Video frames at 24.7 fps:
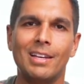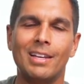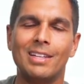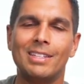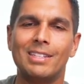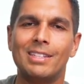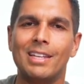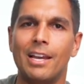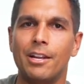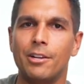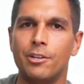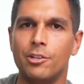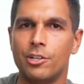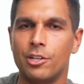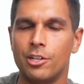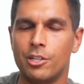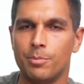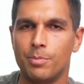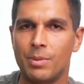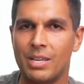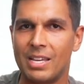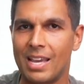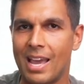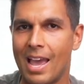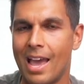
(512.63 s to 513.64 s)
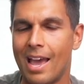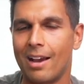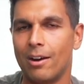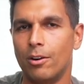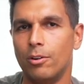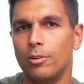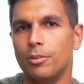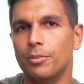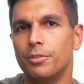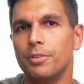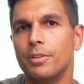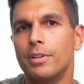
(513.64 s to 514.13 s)
tension is being
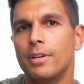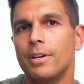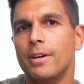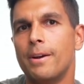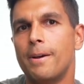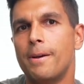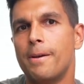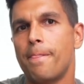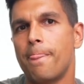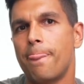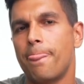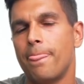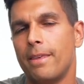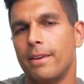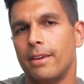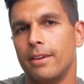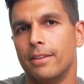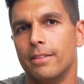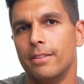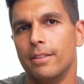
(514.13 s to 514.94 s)
held in